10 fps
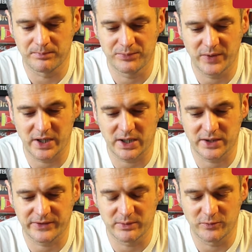there are
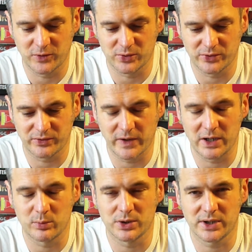some photos
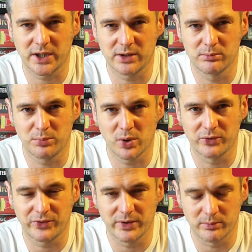available, and I can
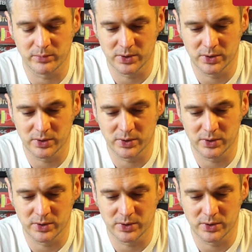post them